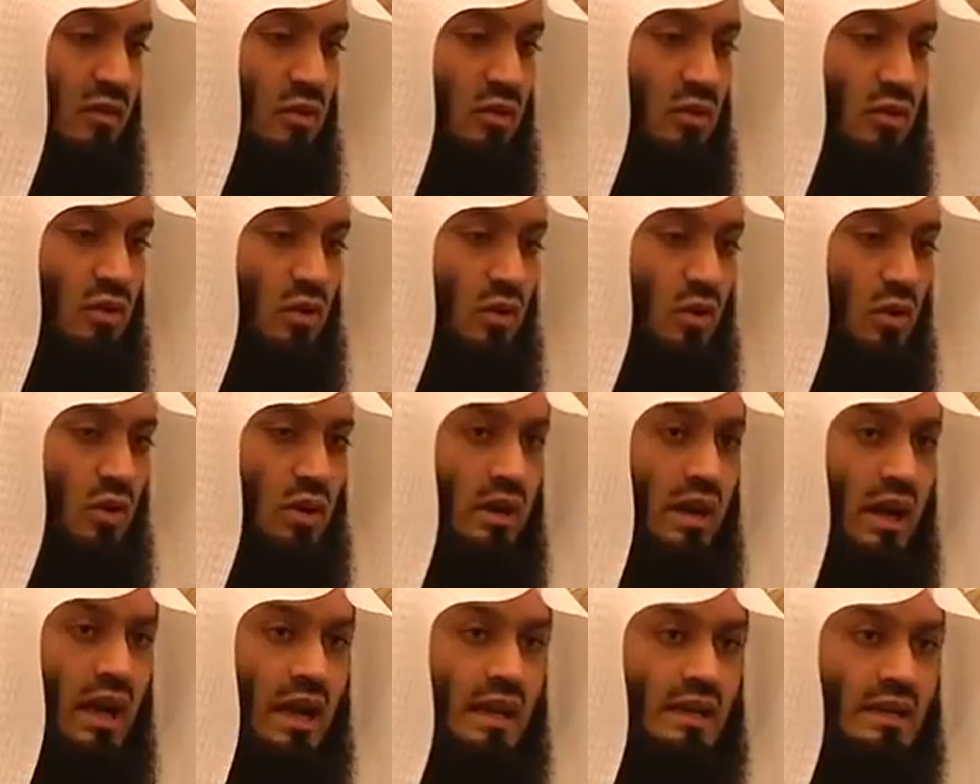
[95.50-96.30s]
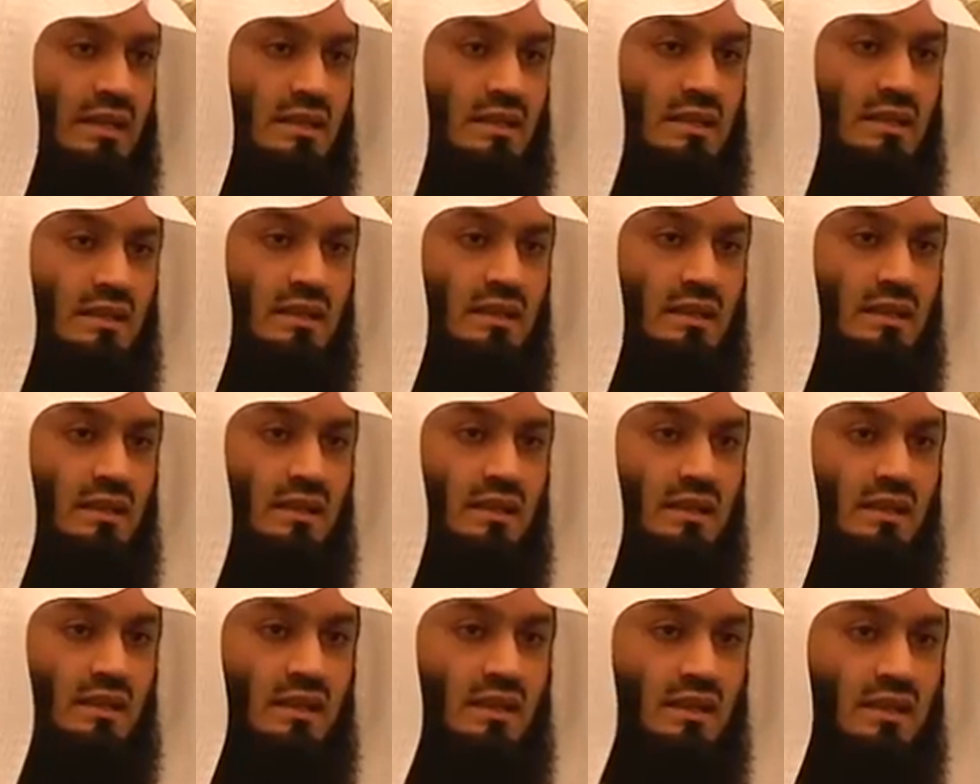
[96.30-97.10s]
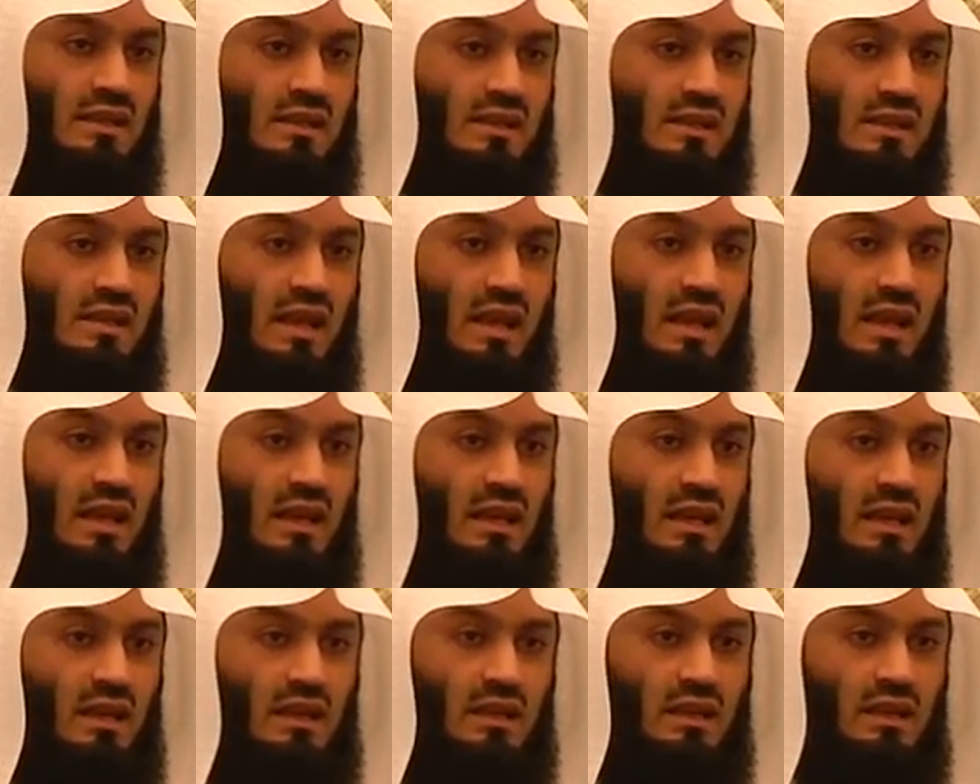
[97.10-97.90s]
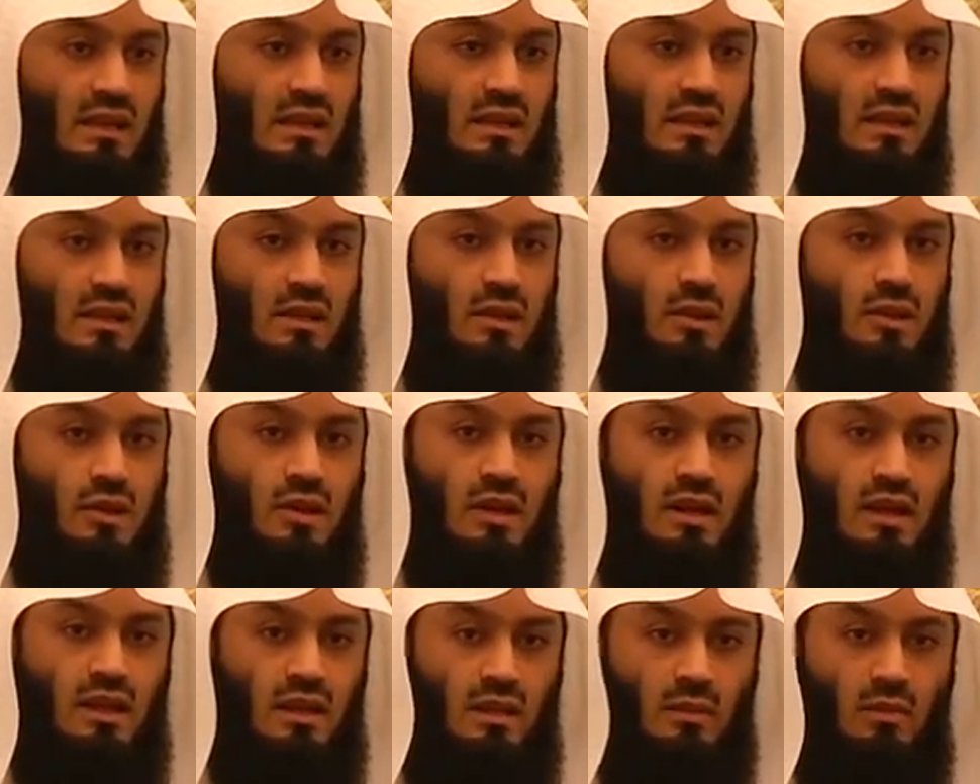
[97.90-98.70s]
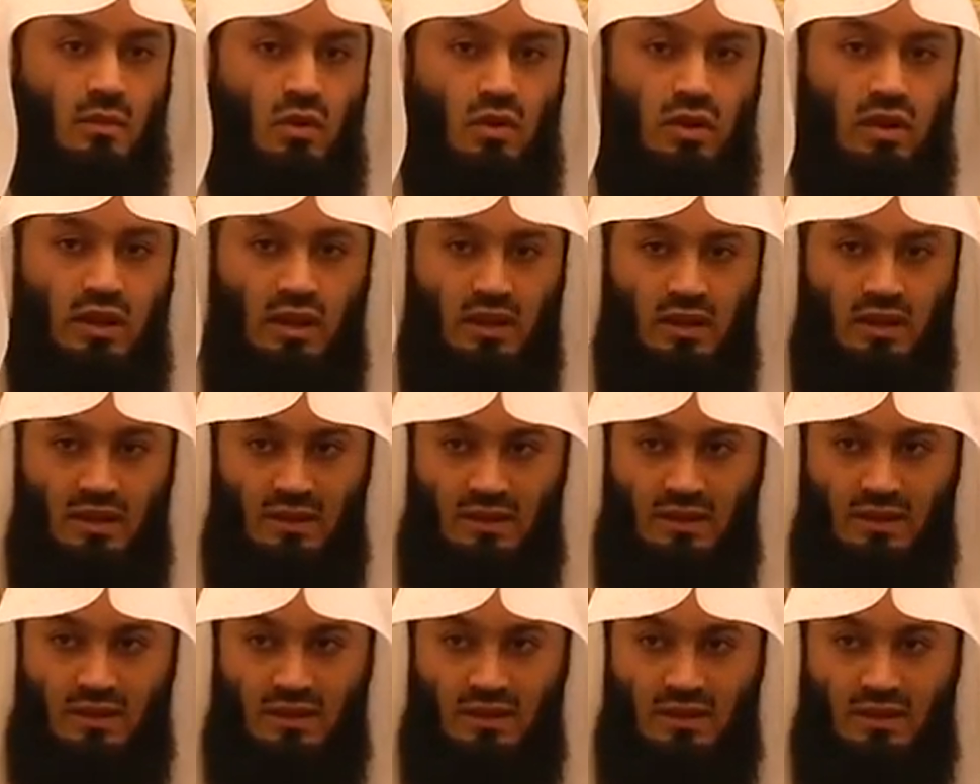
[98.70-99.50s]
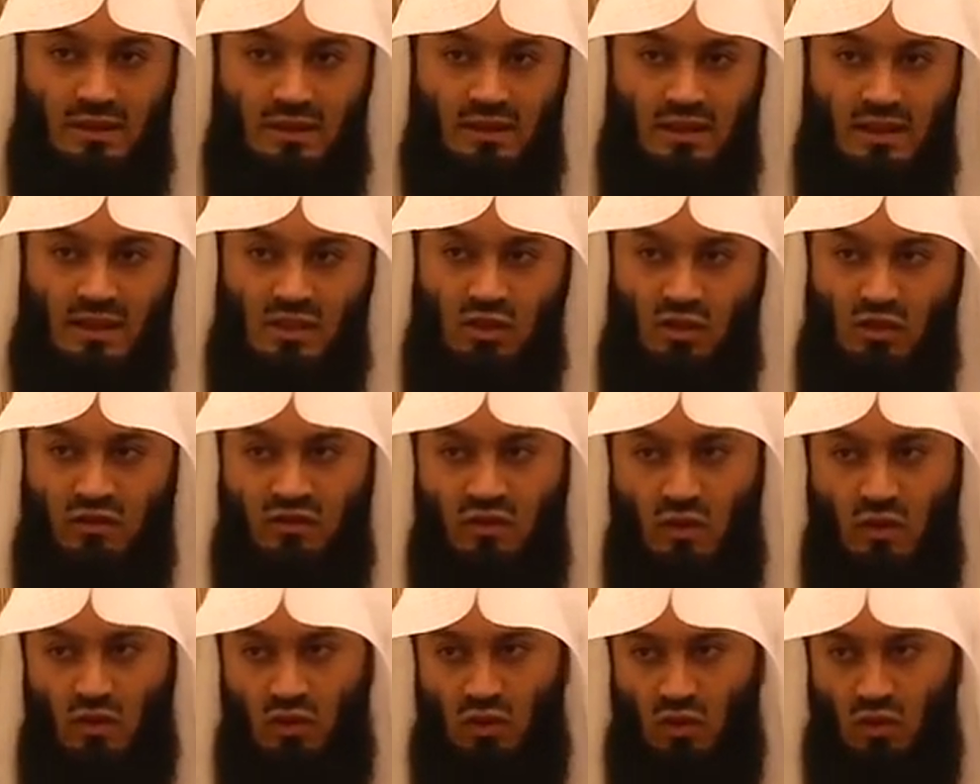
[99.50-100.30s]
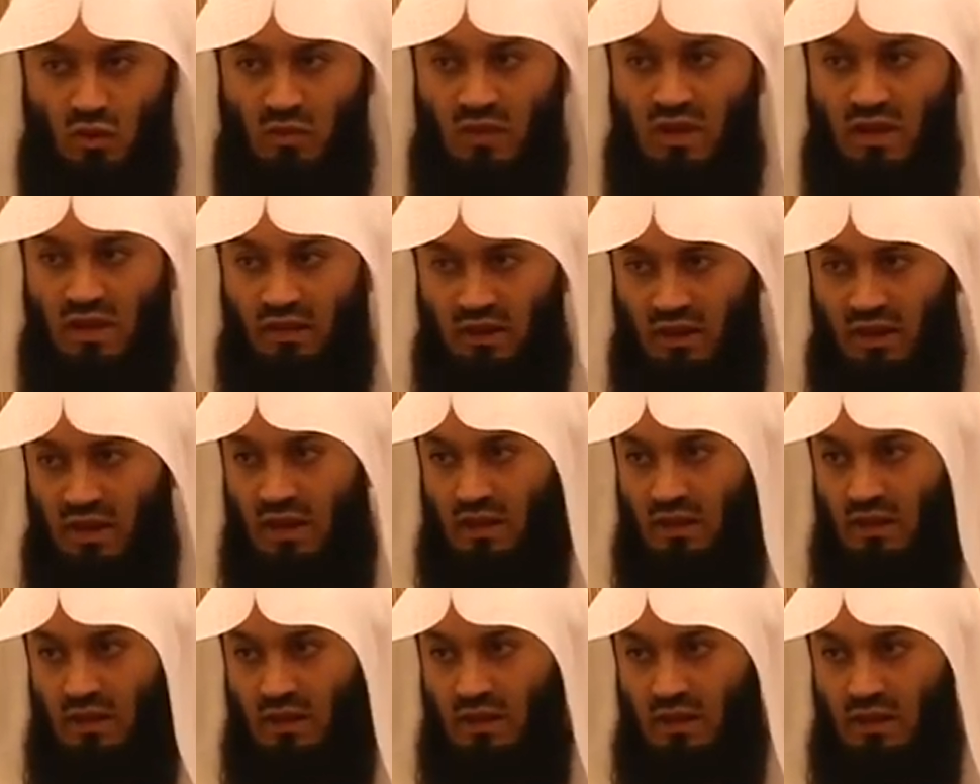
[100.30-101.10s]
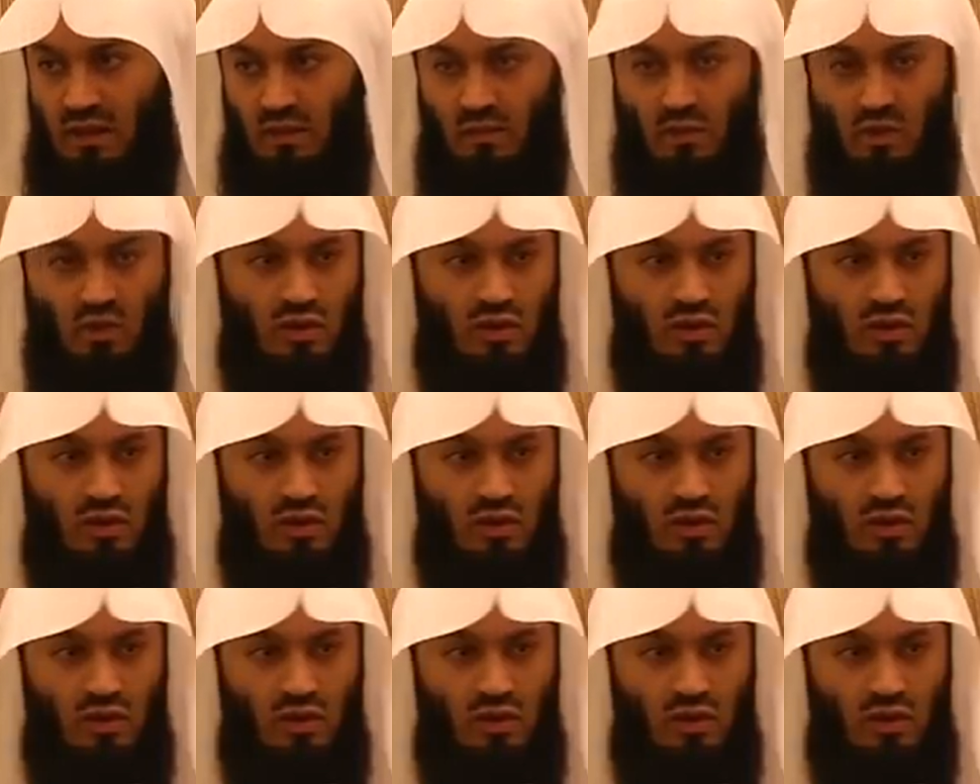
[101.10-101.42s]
phone call at, say, 3 in the morning, does your phone normally ring at 3 in the